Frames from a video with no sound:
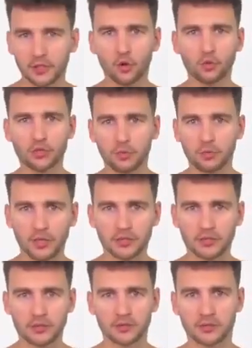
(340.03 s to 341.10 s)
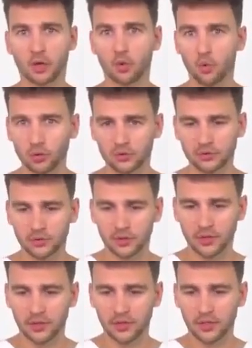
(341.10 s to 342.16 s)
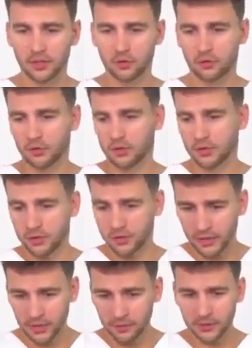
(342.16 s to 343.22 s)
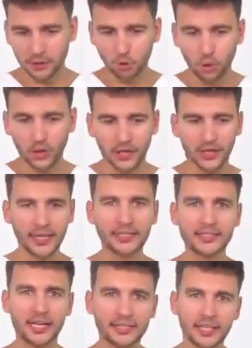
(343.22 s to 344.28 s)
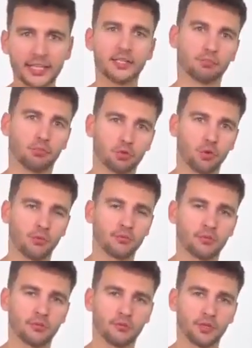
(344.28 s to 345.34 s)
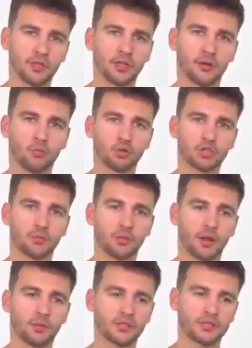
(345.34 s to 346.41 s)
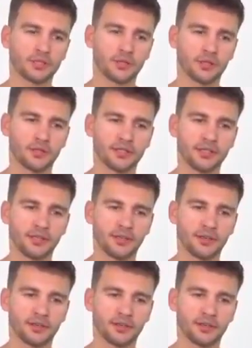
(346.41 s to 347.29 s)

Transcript: or even a year. But it's only by taking this approach that you can gain something real, not just an